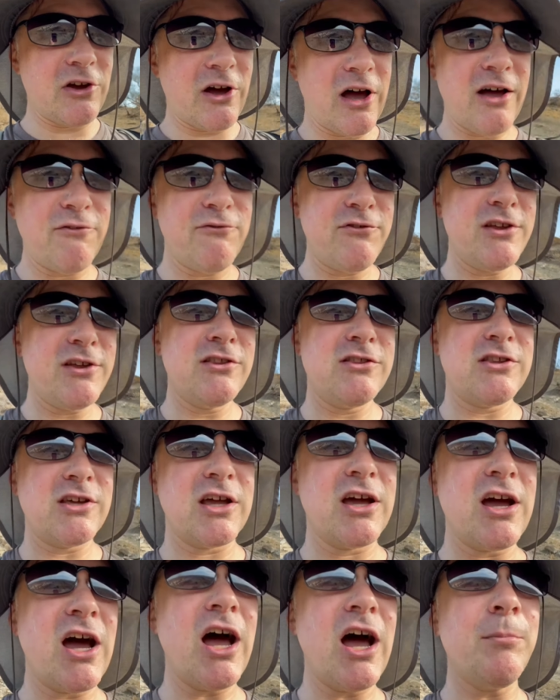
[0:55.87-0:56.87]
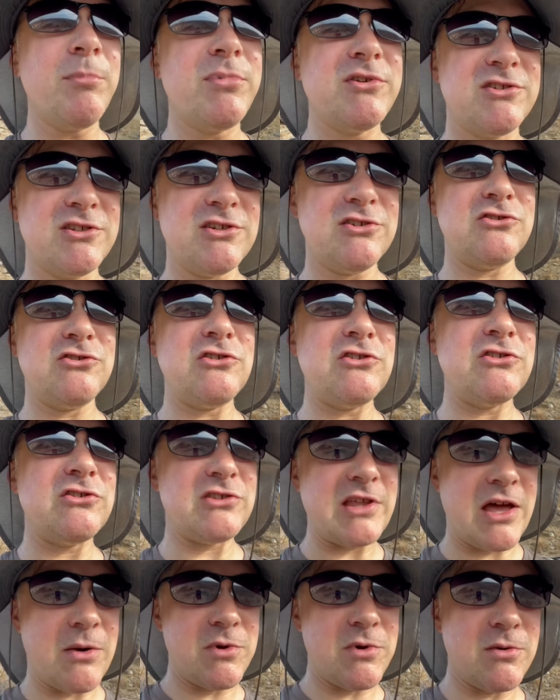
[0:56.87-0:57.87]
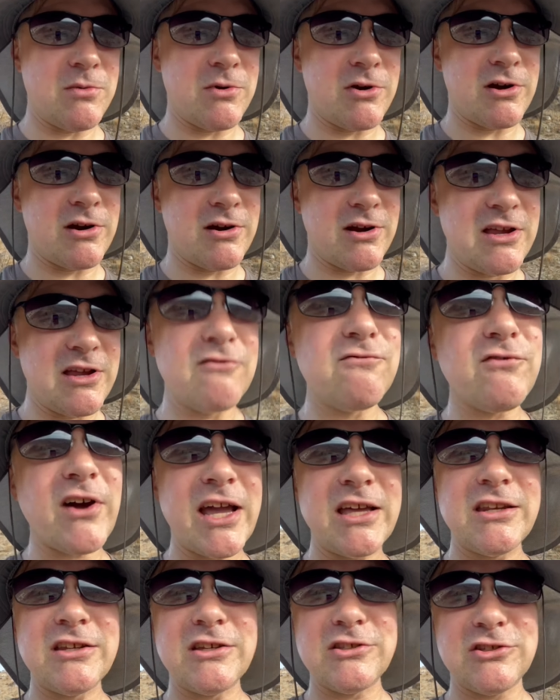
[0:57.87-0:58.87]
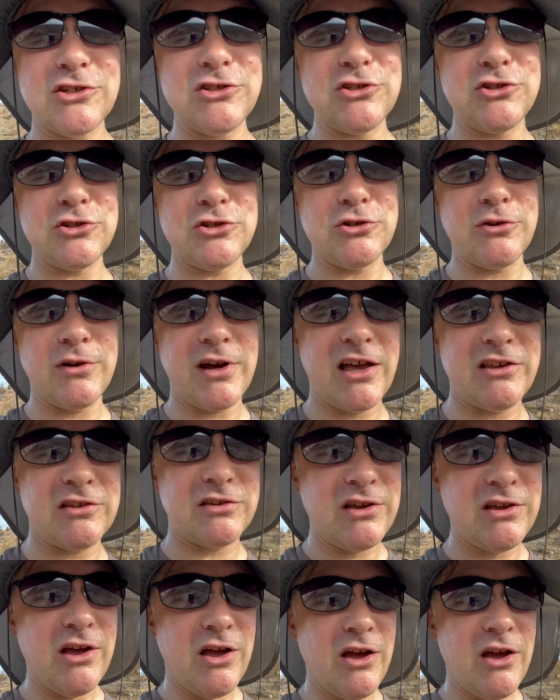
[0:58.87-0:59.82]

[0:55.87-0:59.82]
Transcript: often the compositions that we were invited to do as